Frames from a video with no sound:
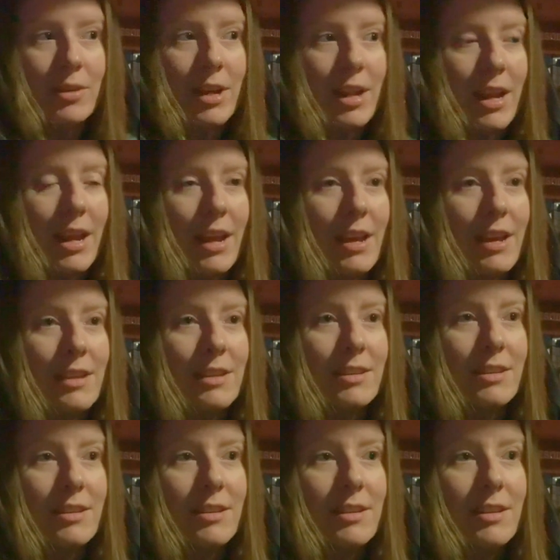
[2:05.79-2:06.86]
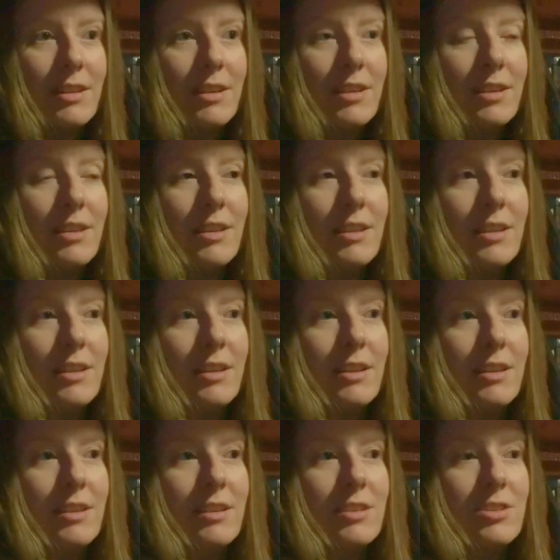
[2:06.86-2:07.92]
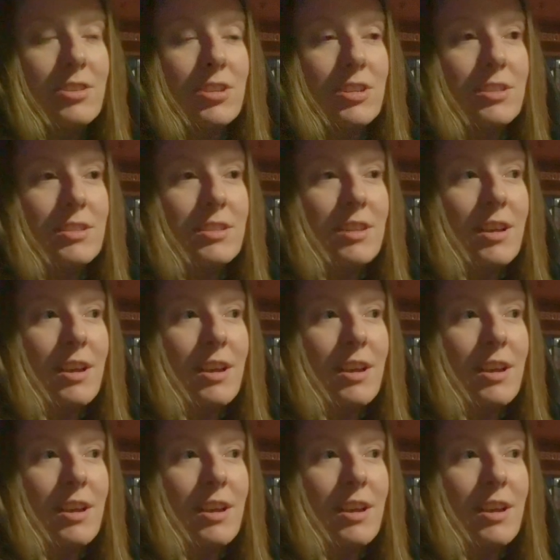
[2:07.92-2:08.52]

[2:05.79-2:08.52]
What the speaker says: and just